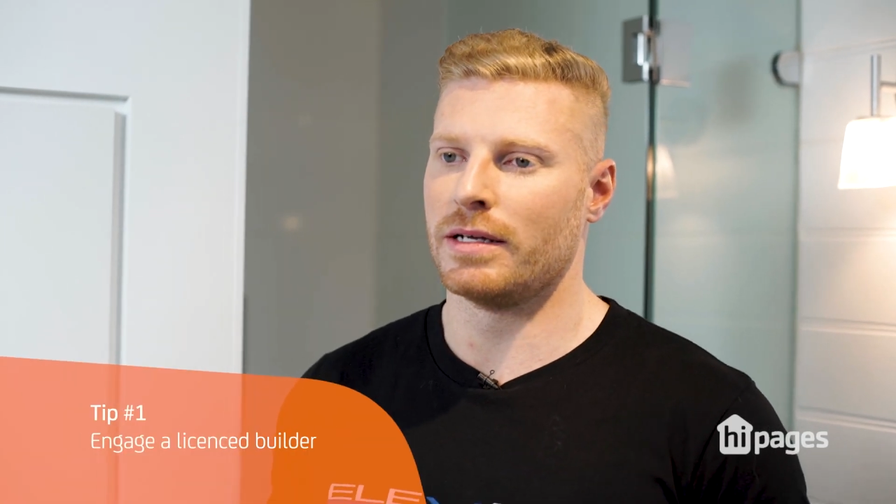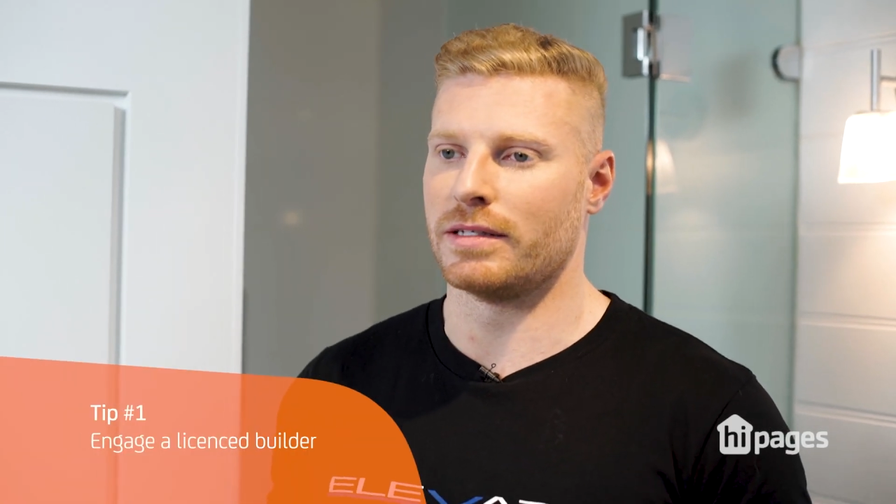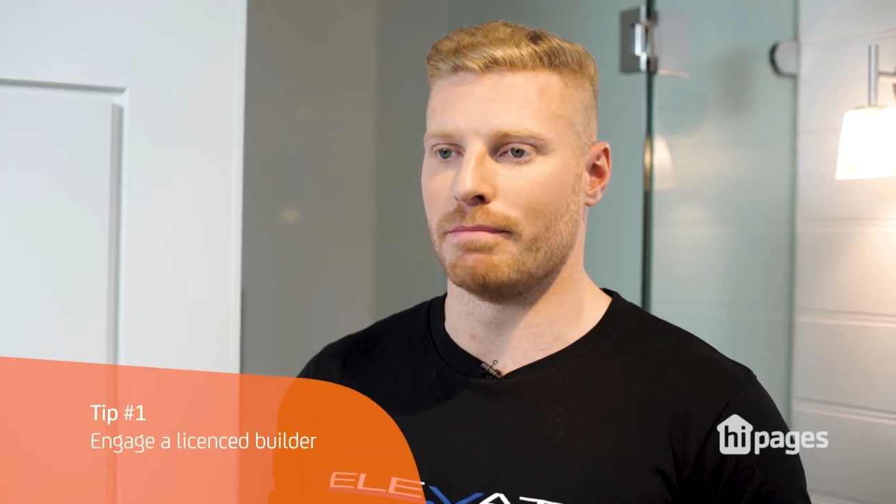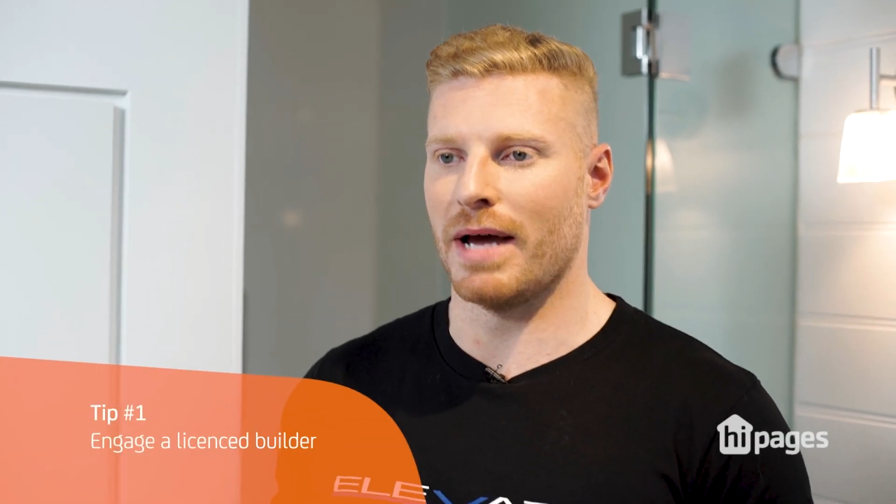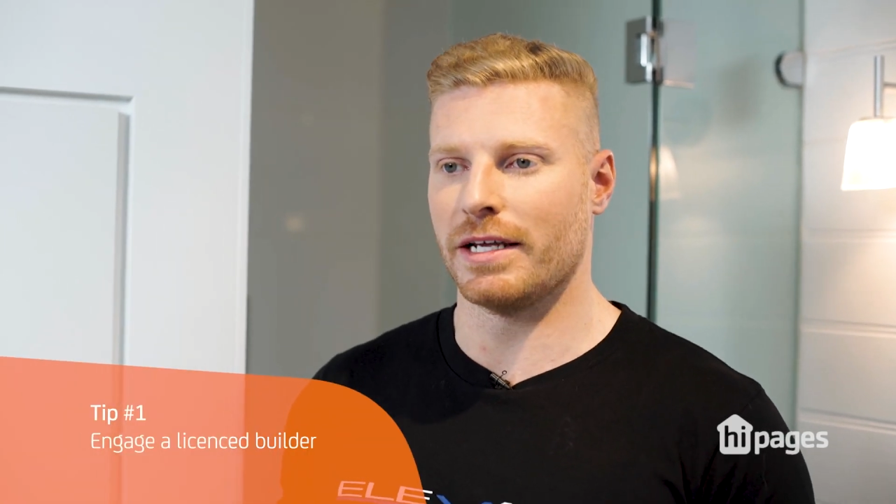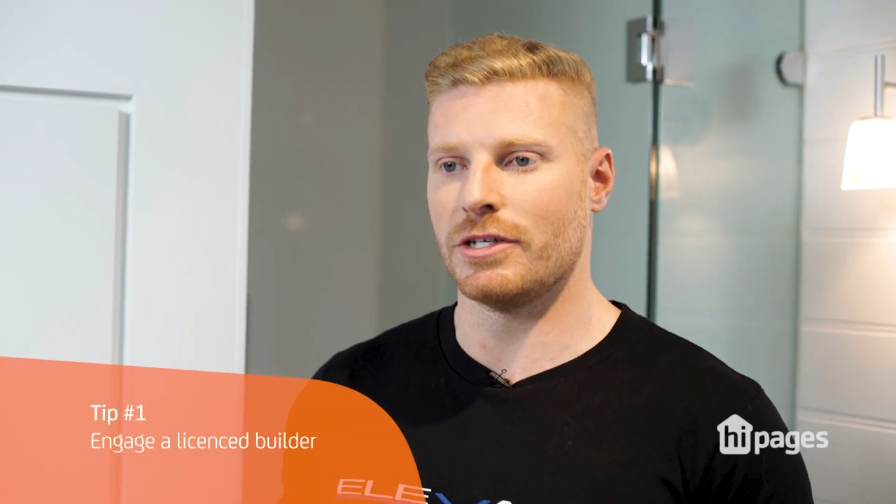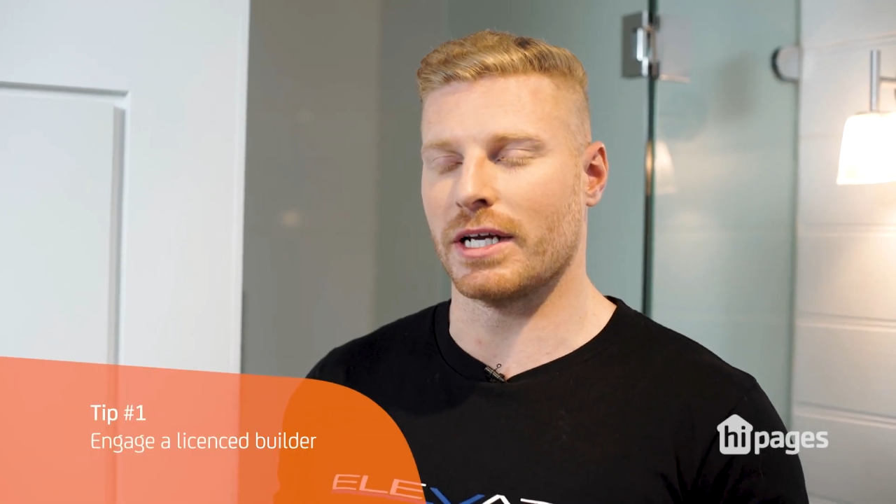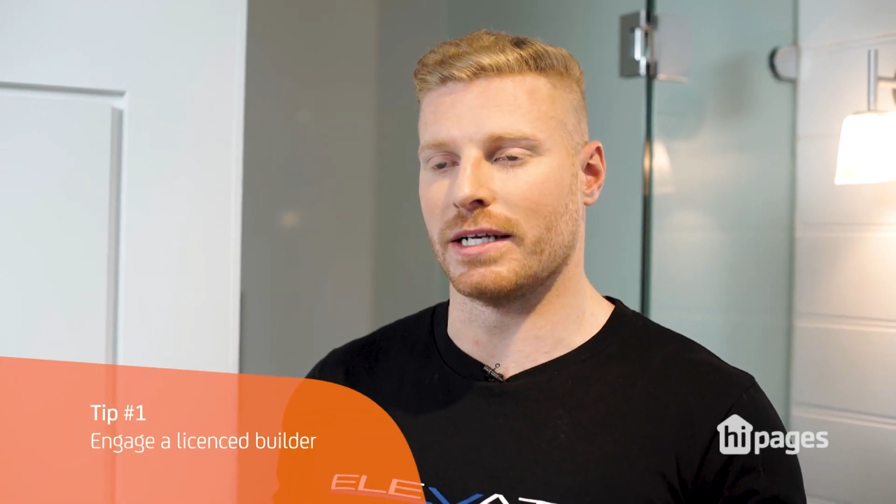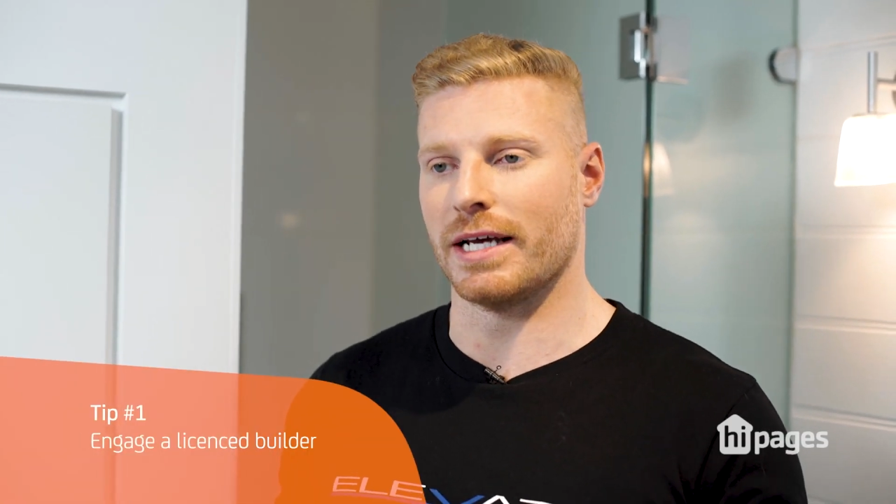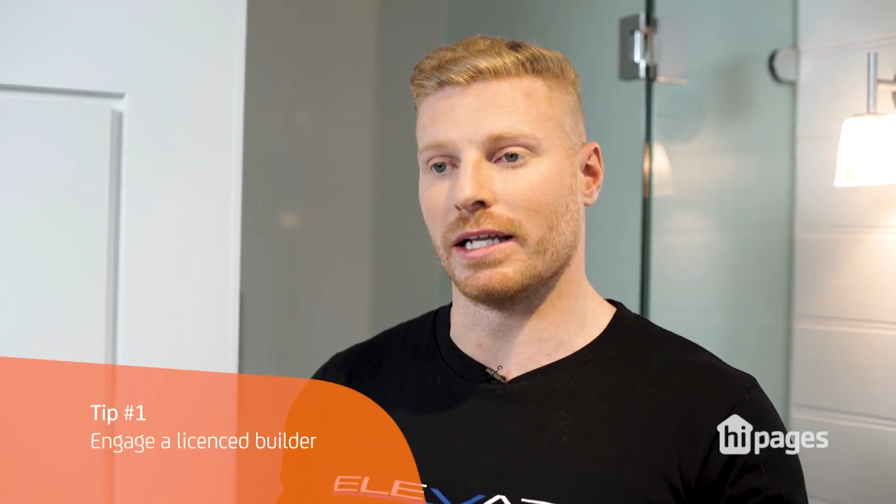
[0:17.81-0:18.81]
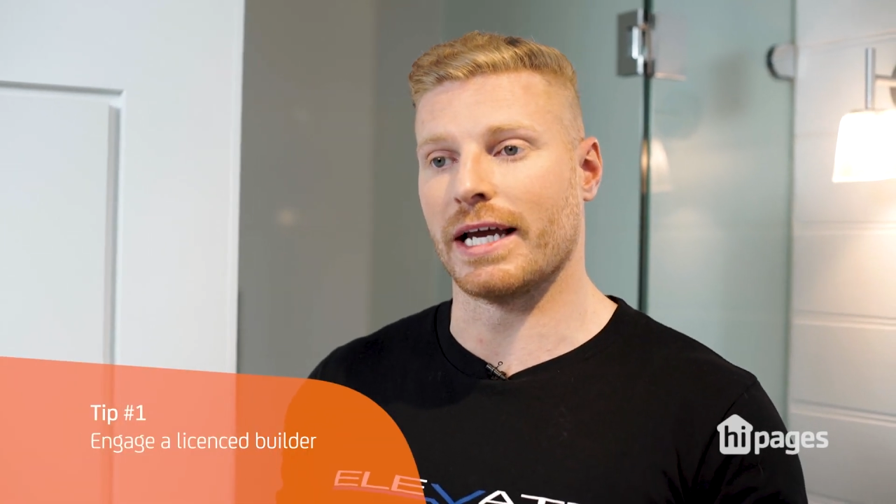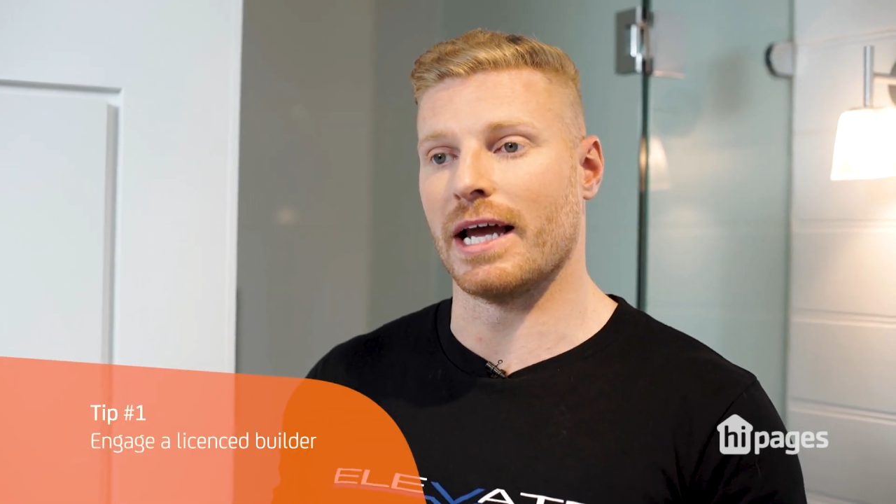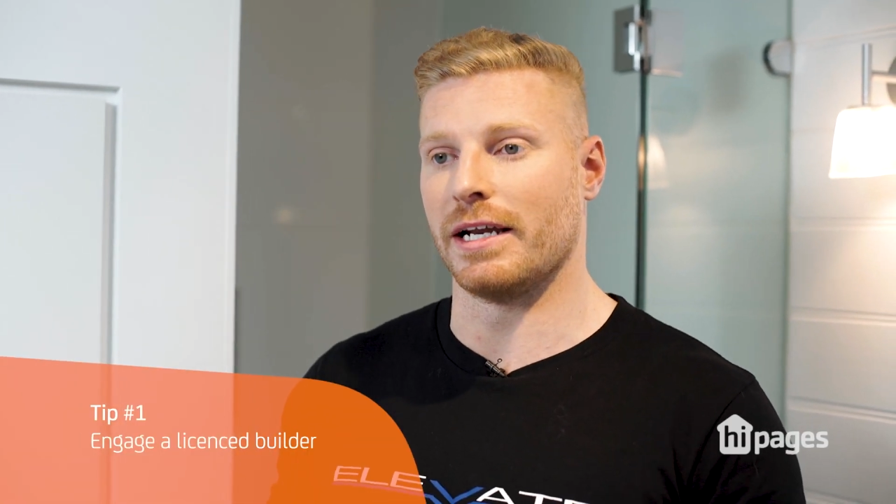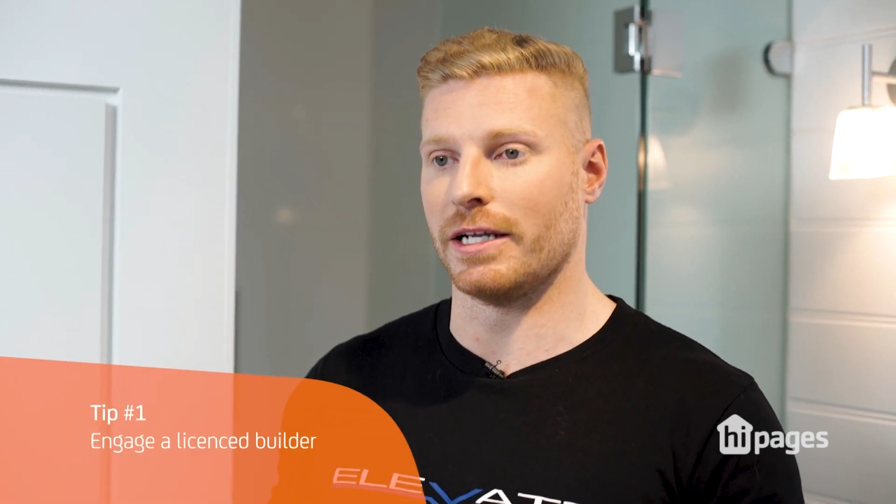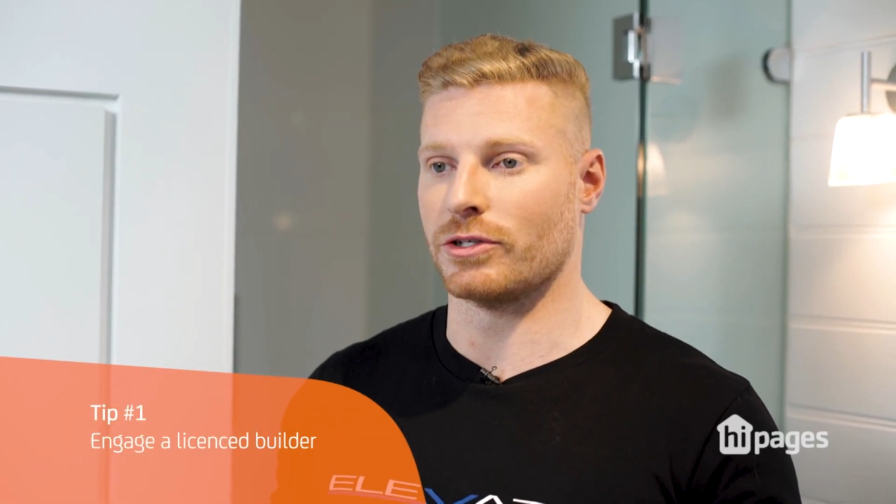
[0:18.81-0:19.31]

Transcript: to manage and delegate any